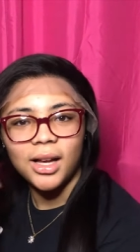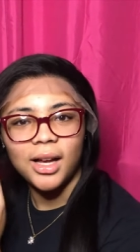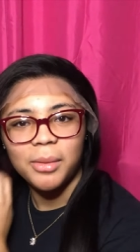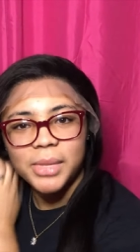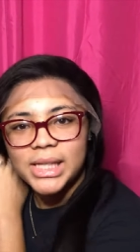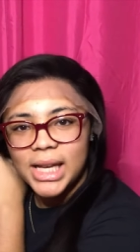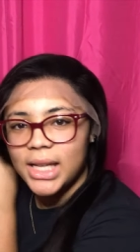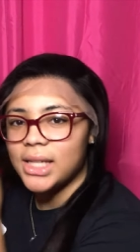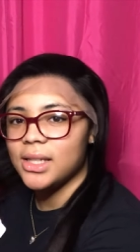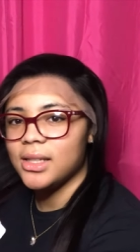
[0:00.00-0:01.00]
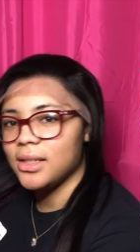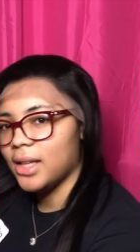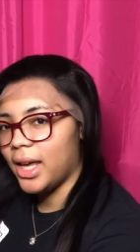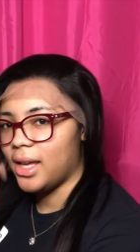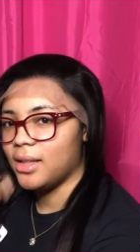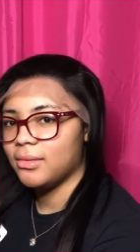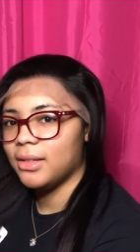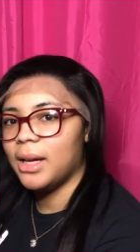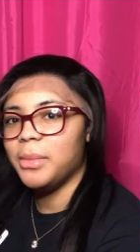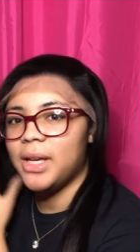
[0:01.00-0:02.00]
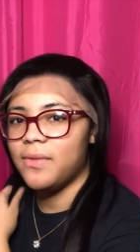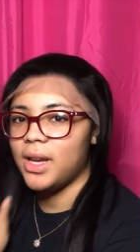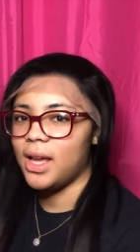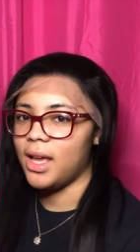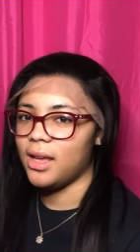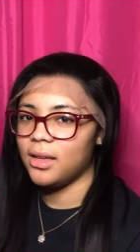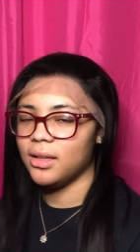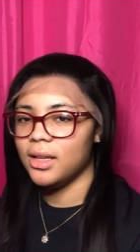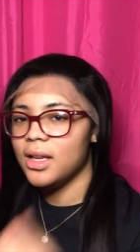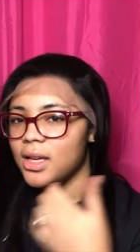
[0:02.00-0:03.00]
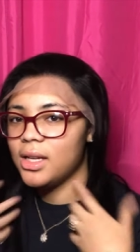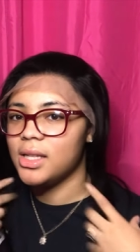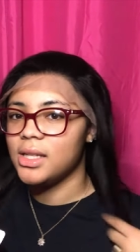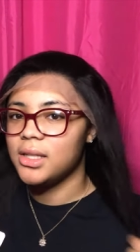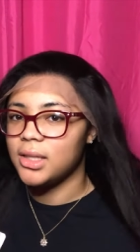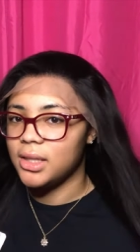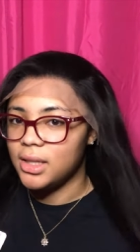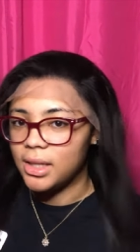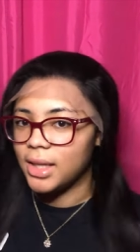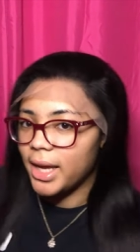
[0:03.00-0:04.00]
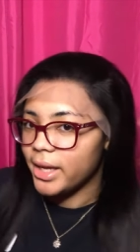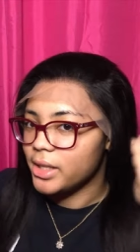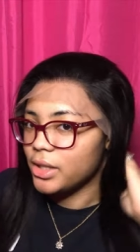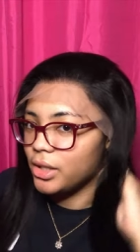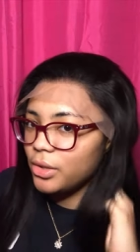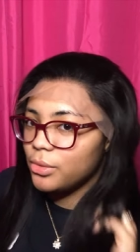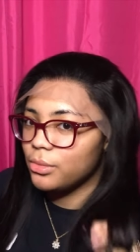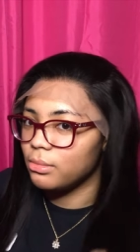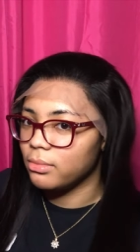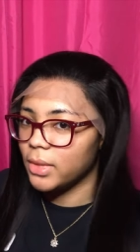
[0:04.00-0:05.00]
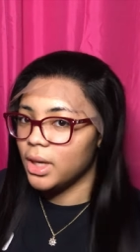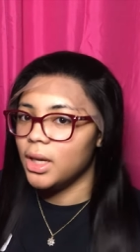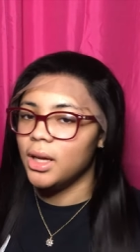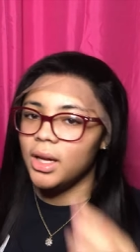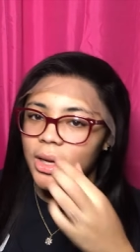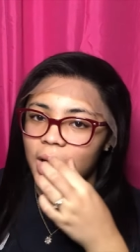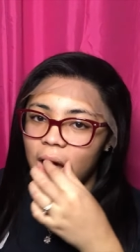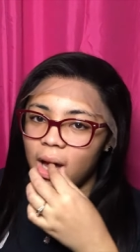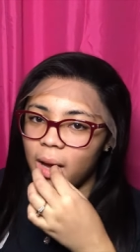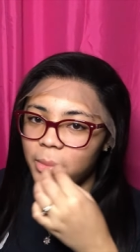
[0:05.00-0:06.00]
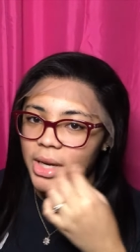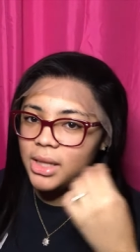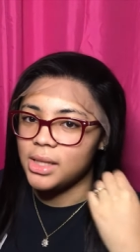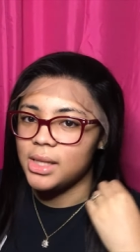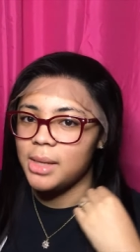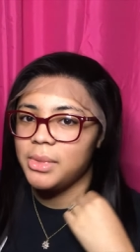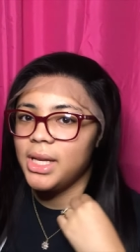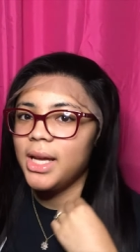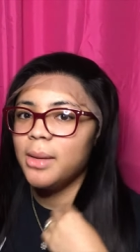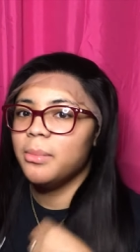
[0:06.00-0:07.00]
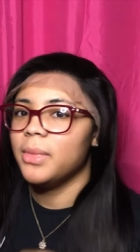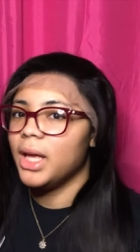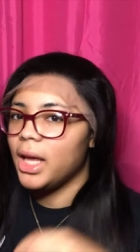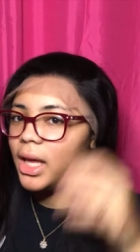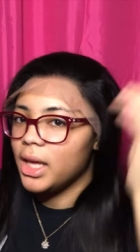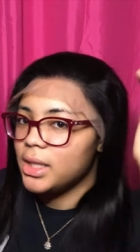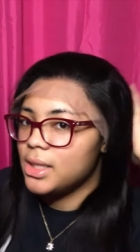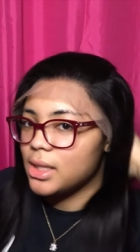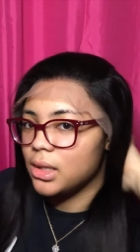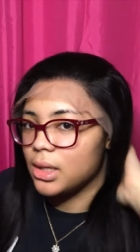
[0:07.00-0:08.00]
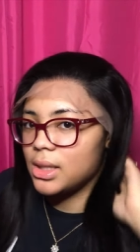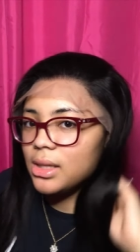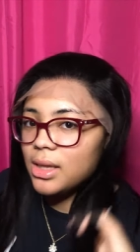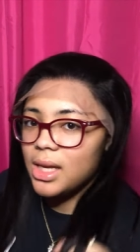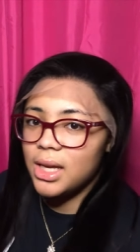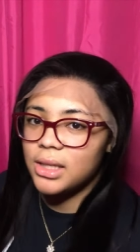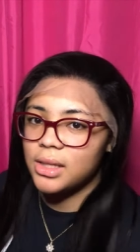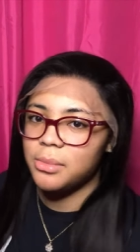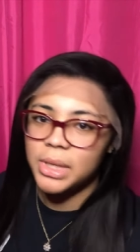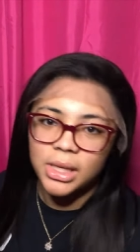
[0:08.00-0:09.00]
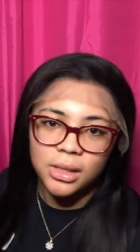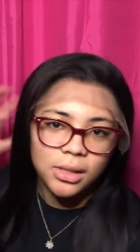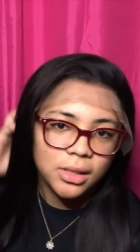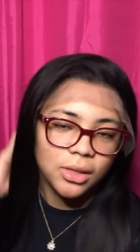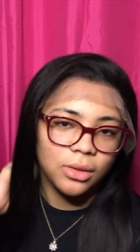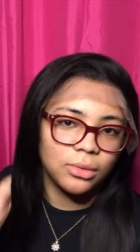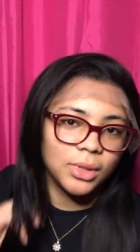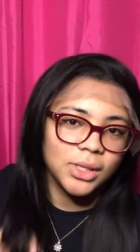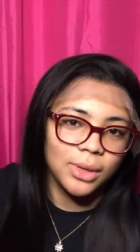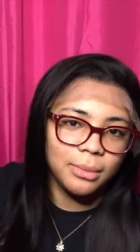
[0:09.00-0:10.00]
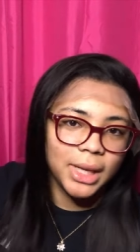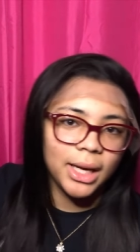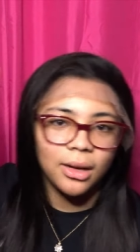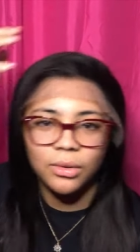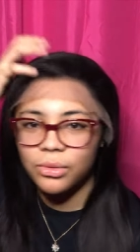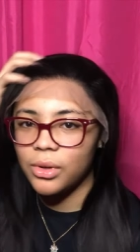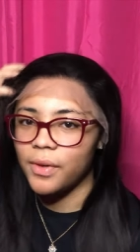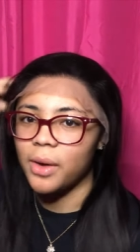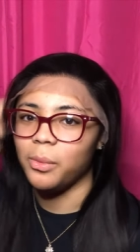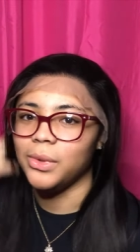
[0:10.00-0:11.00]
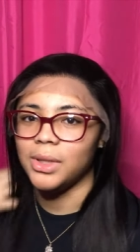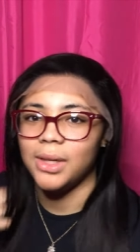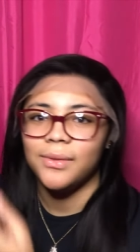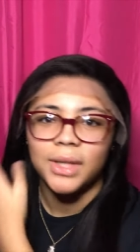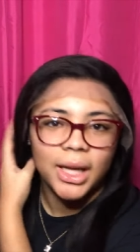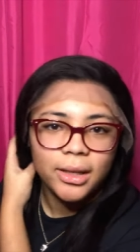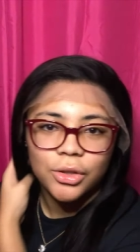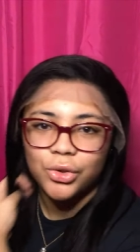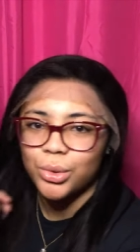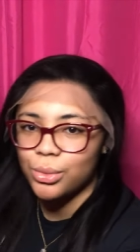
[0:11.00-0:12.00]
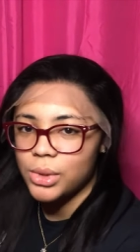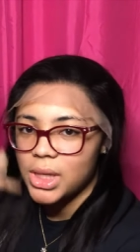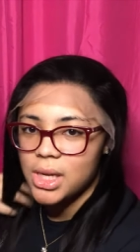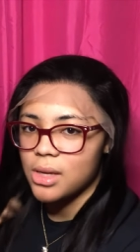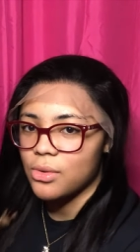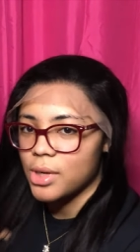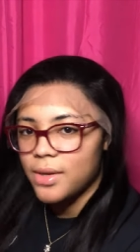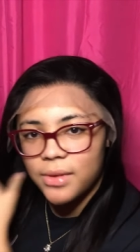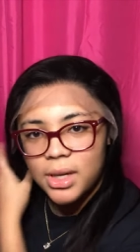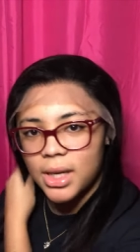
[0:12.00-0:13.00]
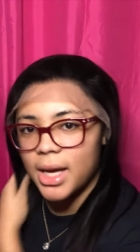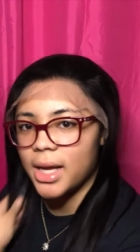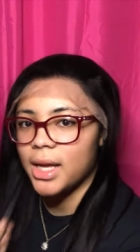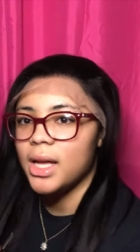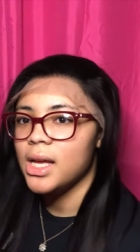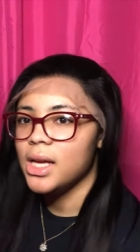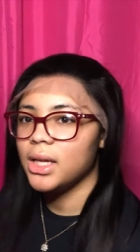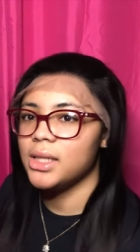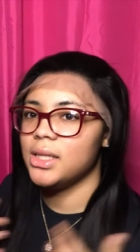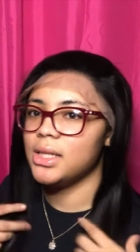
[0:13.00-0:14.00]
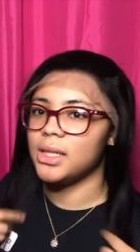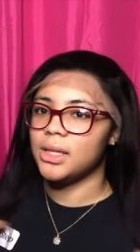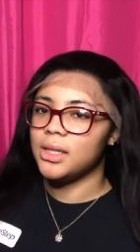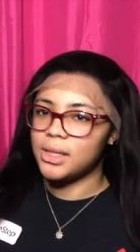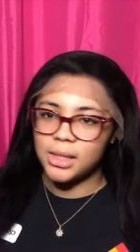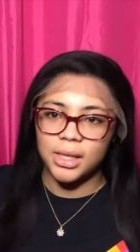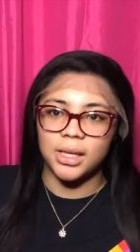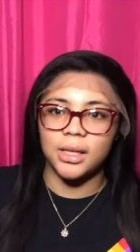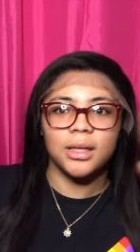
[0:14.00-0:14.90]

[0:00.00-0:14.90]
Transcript: I'm gonna say a eight. I'm gonna give it an eight. Cause it's good, like it's cute. But at the same time, it just looks thin to me so that's why i'm like i don't know if i want to give it like a true 10 or even a 9 because it just looks thin